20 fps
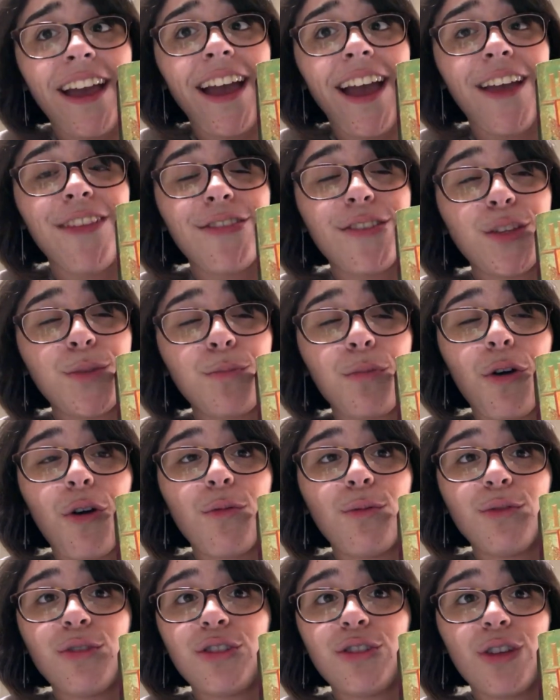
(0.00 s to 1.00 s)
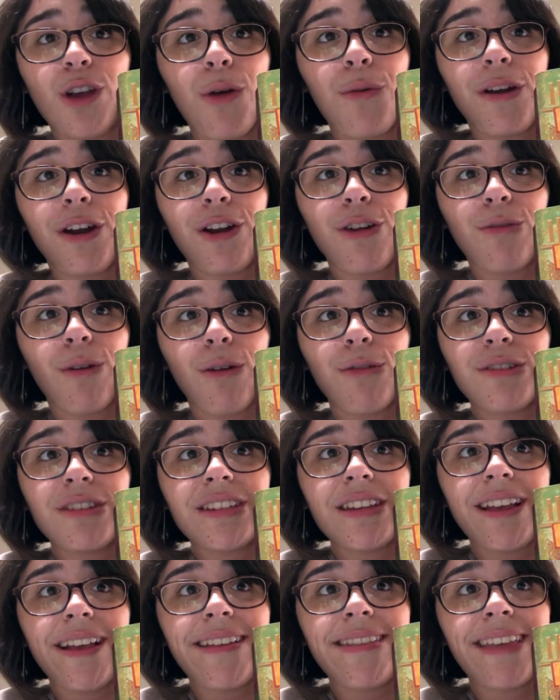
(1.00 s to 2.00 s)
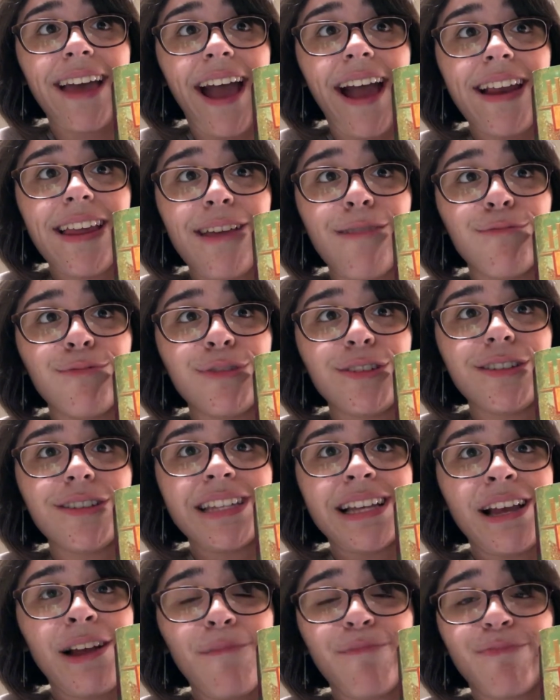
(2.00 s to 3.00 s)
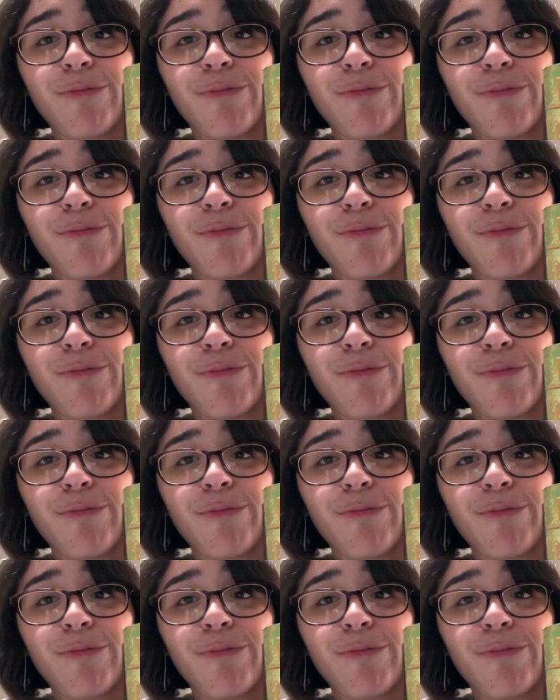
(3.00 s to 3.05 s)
and this book was so engrossing that it was